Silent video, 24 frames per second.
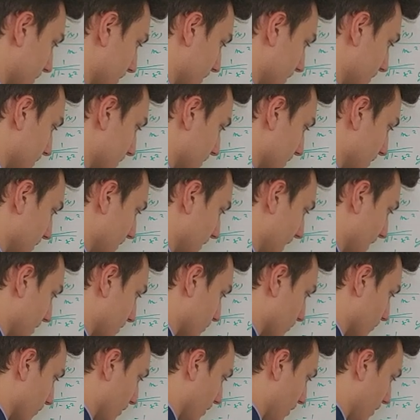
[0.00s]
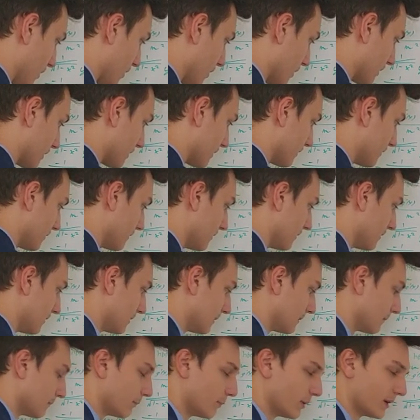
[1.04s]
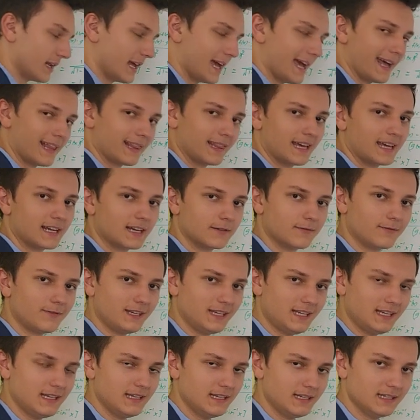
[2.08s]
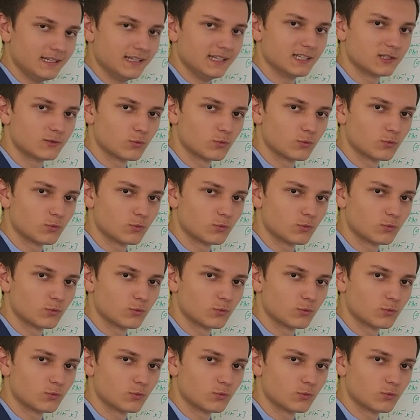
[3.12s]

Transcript: it into the natural log, but ln of e